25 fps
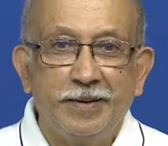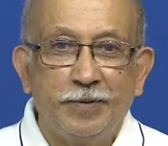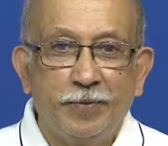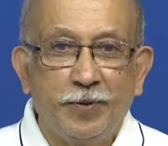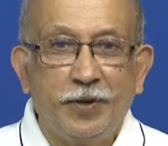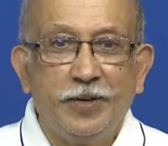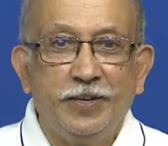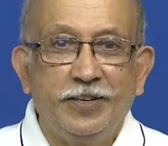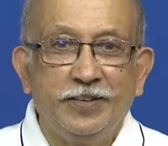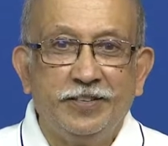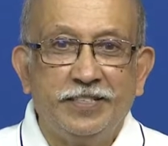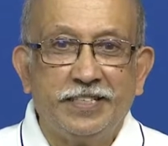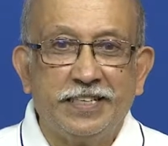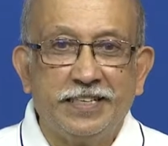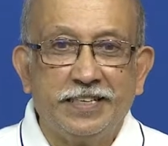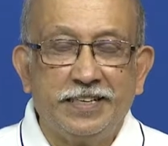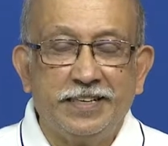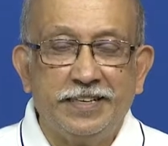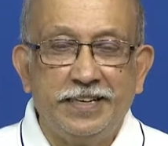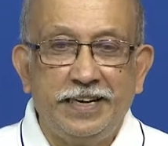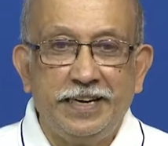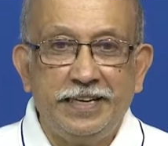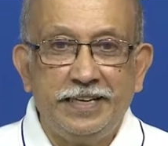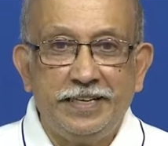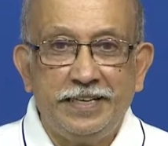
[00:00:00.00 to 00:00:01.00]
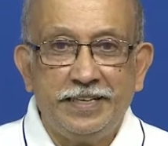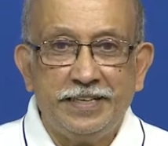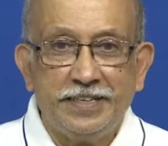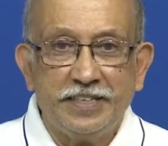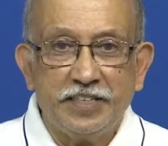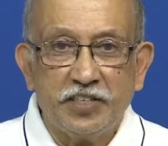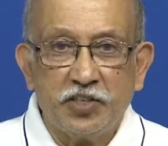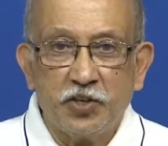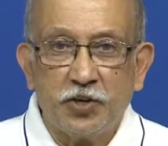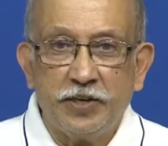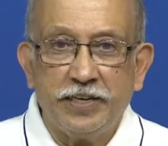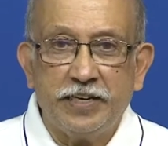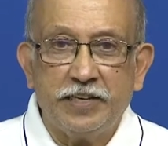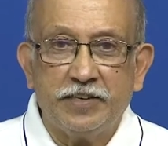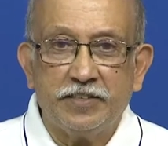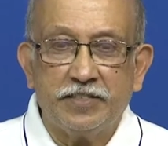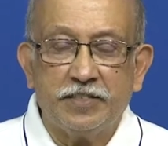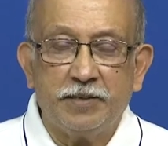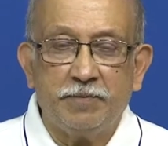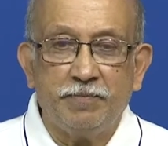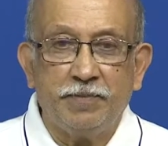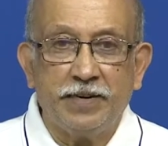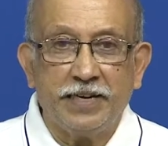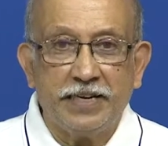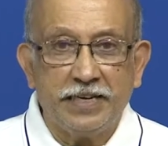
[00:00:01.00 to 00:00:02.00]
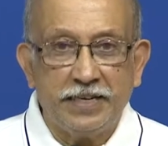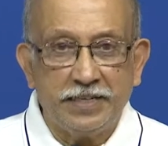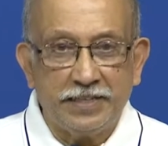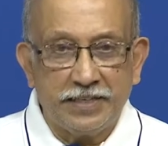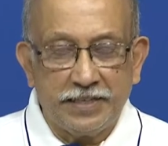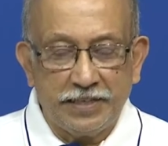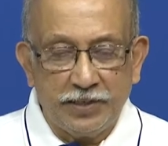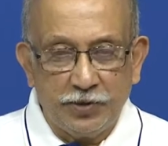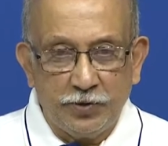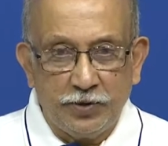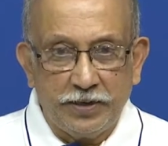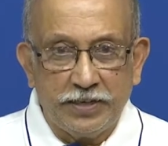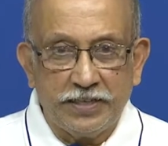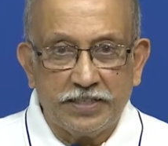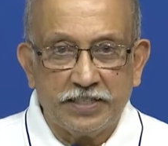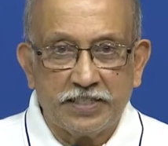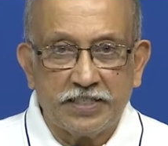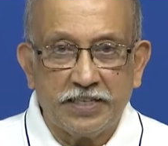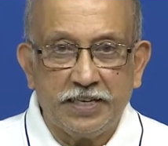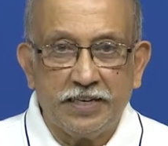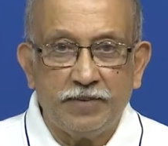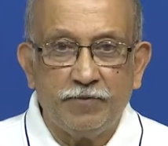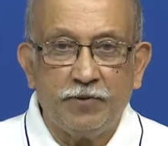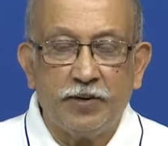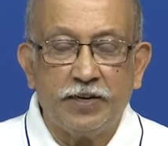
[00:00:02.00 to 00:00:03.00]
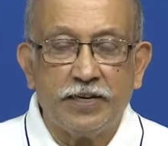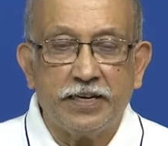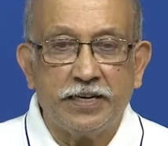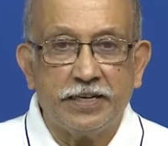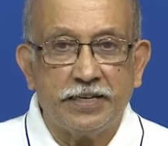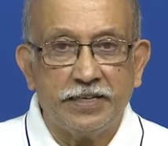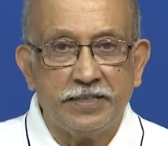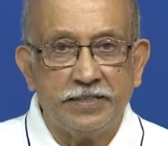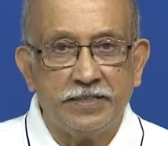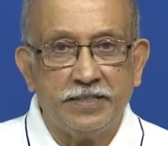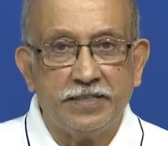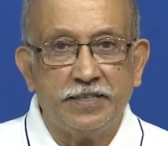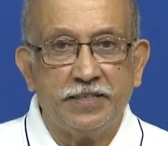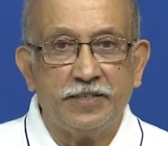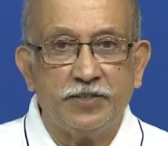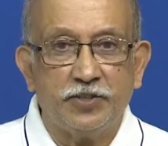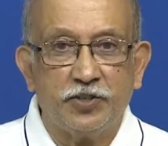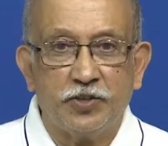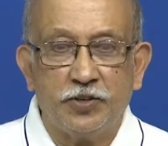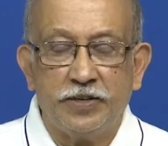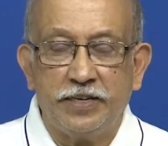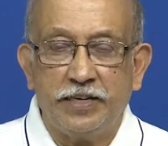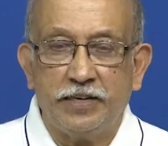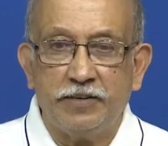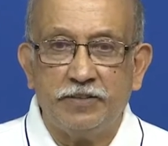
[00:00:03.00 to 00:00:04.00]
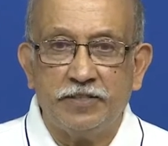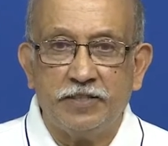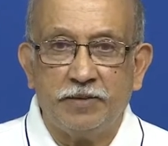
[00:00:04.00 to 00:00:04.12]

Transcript: produce it and show it to somebody either you understand what it is or you show it to